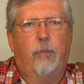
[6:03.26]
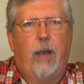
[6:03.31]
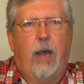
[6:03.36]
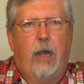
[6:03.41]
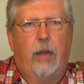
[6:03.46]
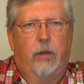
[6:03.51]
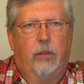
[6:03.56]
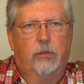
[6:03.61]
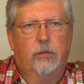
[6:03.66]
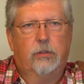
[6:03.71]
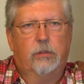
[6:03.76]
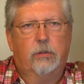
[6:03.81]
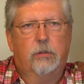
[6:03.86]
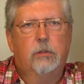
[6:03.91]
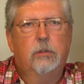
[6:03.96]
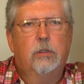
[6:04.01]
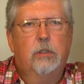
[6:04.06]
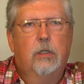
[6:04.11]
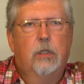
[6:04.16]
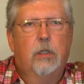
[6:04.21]
bottles.
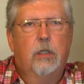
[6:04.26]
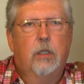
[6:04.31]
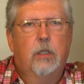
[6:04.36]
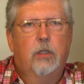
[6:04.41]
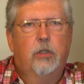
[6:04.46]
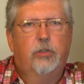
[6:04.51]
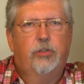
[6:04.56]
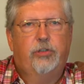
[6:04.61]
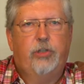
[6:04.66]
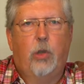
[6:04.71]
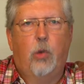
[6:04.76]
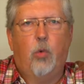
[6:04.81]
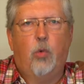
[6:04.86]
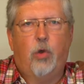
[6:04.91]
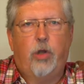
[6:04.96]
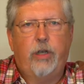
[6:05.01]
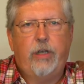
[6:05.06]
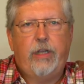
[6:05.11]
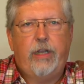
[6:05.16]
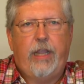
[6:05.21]
So
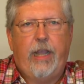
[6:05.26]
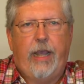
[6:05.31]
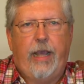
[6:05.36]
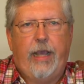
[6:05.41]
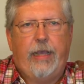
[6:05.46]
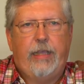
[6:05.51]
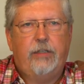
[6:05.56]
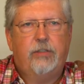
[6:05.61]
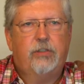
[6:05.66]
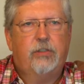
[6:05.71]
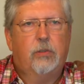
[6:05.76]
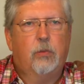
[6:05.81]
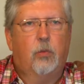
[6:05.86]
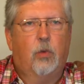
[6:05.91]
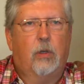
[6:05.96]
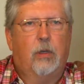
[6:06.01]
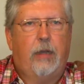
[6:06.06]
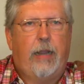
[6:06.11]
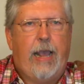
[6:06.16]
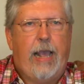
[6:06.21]
1 case
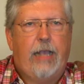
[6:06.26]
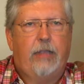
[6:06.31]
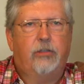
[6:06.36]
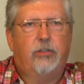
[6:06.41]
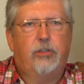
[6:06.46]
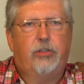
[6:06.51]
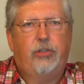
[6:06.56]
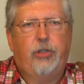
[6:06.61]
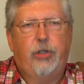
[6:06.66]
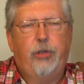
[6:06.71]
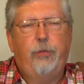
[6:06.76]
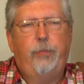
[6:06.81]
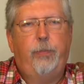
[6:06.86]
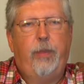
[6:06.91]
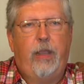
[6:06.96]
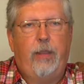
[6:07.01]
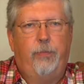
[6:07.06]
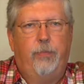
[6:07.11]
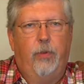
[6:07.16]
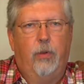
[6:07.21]
will last 2
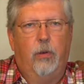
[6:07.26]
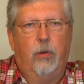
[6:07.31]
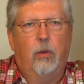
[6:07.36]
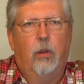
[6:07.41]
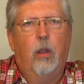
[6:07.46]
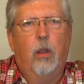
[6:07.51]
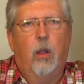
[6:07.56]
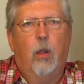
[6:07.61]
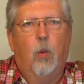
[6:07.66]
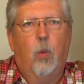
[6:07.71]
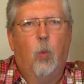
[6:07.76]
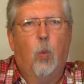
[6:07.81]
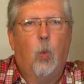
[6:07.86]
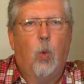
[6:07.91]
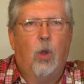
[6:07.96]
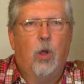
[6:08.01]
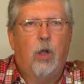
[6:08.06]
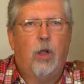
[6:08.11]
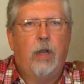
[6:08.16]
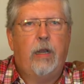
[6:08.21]
people
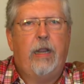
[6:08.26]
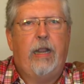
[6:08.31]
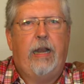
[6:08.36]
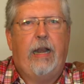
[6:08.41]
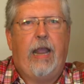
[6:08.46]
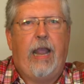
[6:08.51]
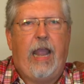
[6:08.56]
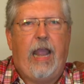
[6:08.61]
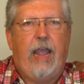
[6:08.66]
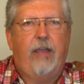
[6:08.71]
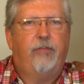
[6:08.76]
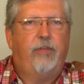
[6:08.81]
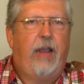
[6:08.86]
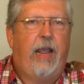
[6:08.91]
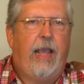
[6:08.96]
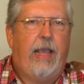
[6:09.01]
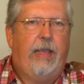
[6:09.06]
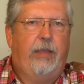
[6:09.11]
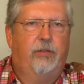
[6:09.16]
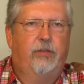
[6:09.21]
1.5
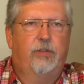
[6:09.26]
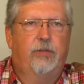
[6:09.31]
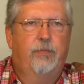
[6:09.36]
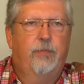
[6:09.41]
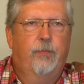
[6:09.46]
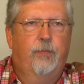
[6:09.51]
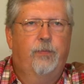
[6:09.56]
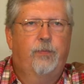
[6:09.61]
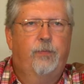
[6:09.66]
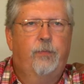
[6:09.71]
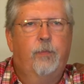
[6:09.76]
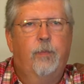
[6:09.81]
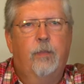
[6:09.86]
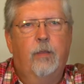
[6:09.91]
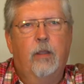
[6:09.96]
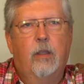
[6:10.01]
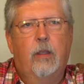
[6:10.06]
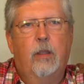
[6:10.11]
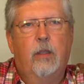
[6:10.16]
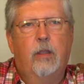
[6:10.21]
days.
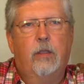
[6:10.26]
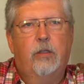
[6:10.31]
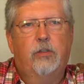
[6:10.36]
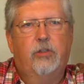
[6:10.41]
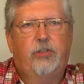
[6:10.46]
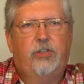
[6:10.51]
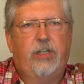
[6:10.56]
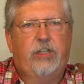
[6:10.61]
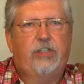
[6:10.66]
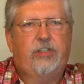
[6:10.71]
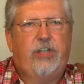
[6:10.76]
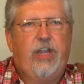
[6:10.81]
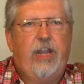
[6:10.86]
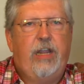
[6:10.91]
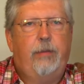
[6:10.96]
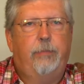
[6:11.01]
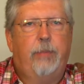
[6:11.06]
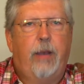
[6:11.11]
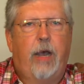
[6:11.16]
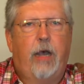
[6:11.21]

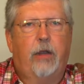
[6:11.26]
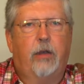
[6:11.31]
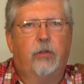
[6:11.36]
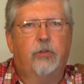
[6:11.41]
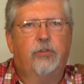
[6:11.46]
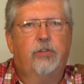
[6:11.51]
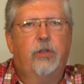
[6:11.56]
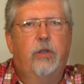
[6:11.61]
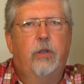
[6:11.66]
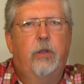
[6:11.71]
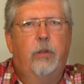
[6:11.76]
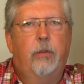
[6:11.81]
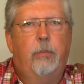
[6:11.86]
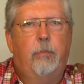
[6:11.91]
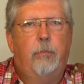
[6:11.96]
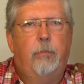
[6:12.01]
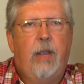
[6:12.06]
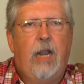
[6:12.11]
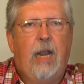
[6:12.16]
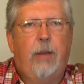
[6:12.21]
16 bottles
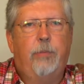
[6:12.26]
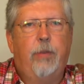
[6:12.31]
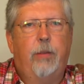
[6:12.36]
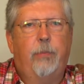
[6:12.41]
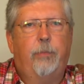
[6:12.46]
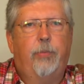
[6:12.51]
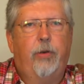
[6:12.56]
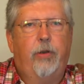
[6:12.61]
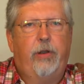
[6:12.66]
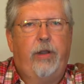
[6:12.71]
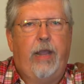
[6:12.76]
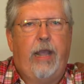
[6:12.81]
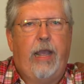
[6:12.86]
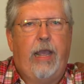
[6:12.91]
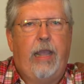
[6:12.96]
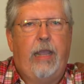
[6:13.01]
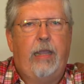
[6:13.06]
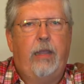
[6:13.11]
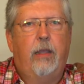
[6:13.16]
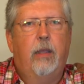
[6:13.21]
minimum per
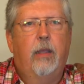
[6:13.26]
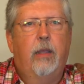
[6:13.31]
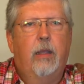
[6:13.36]
day